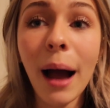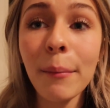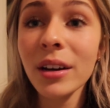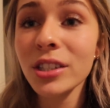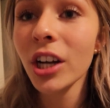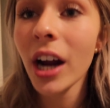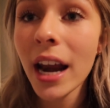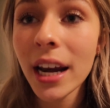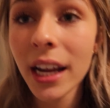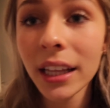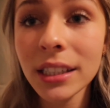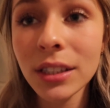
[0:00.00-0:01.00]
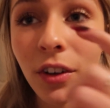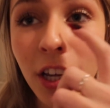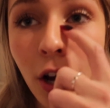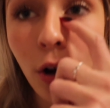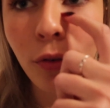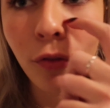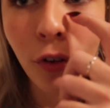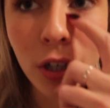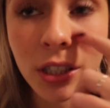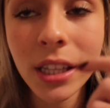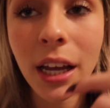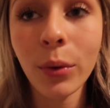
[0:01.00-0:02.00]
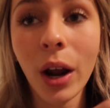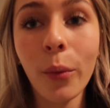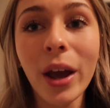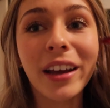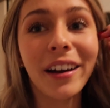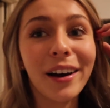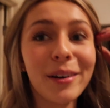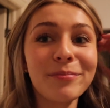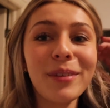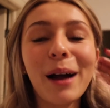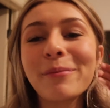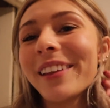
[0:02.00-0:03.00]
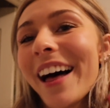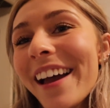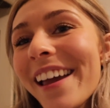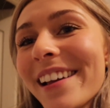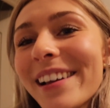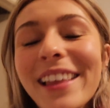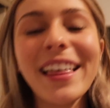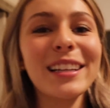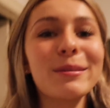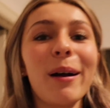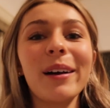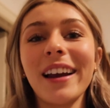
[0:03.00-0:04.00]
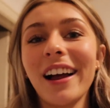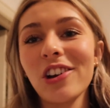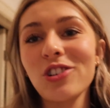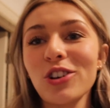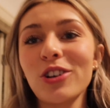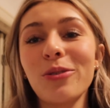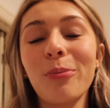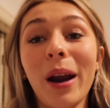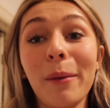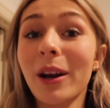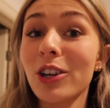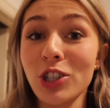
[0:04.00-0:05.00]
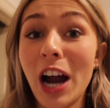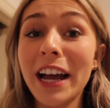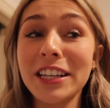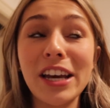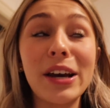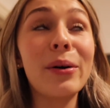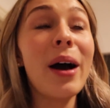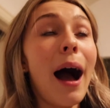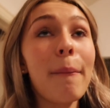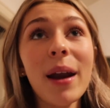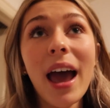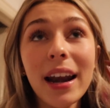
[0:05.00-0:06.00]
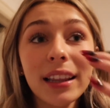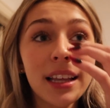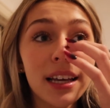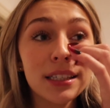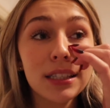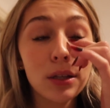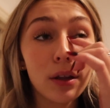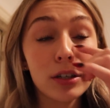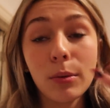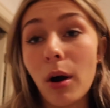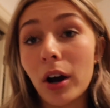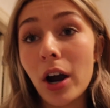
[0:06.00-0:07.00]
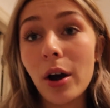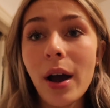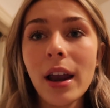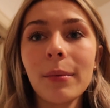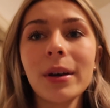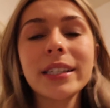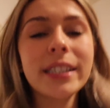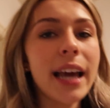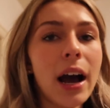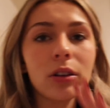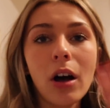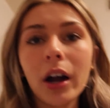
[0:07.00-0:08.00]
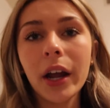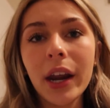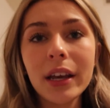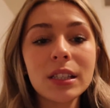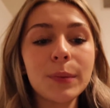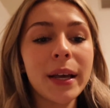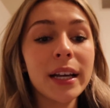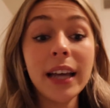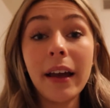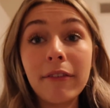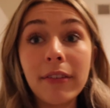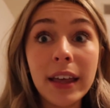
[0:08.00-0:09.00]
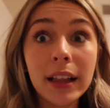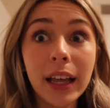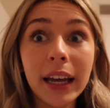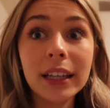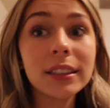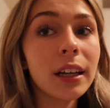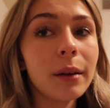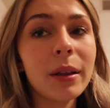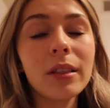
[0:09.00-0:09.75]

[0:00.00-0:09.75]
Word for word: I'm gonna start editing this video first thing when I wake up. I'm lying. That's probably not true, but I'm gonna try to. I'm gonna edit this tomorrow, and I'm gonna see how long it is because I feel like it's gonna be